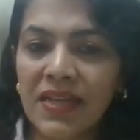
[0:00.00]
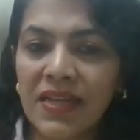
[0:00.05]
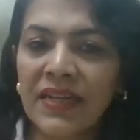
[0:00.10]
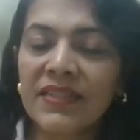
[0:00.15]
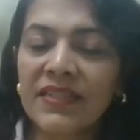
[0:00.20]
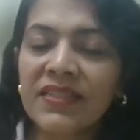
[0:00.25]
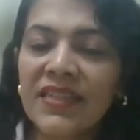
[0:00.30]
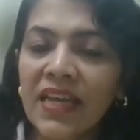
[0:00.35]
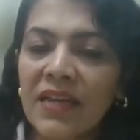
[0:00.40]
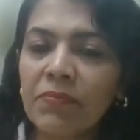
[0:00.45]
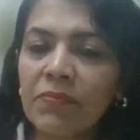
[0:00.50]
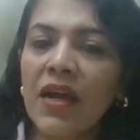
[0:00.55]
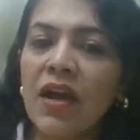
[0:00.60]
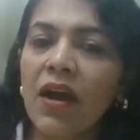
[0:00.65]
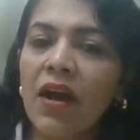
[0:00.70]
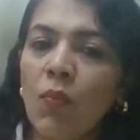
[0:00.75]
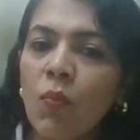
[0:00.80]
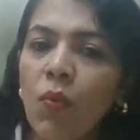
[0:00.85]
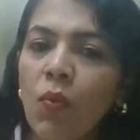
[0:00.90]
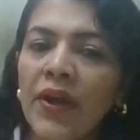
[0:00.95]
and this can be
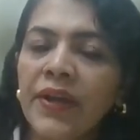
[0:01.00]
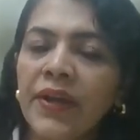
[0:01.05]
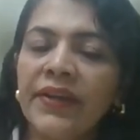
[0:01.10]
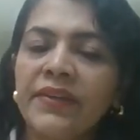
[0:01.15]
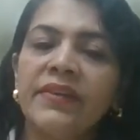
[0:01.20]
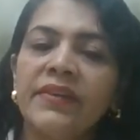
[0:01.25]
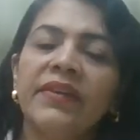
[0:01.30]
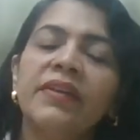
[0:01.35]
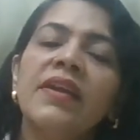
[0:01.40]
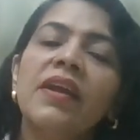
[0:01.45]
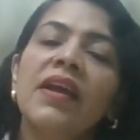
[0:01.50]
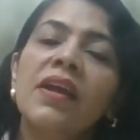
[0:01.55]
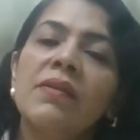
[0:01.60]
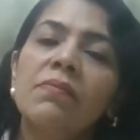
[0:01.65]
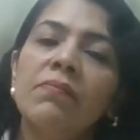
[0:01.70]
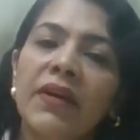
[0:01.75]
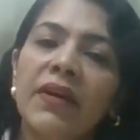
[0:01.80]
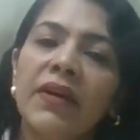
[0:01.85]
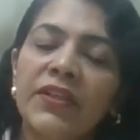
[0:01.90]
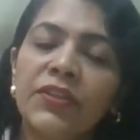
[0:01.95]
avoided
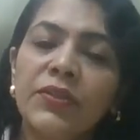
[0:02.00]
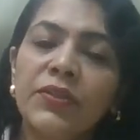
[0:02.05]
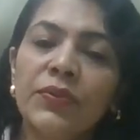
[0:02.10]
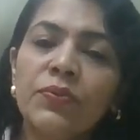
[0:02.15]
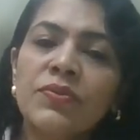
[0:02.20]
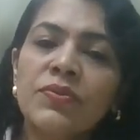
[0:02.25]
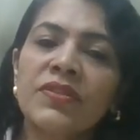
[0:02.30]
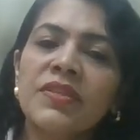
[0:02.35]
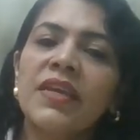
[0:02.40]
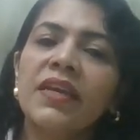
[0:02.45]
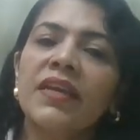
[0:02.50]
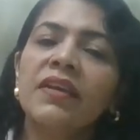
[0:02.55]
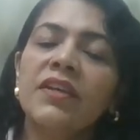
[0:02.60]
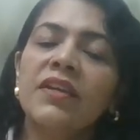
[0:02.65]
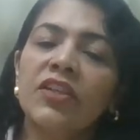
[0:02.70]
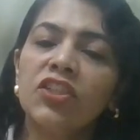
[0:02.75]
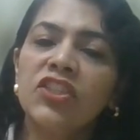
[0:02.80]
by using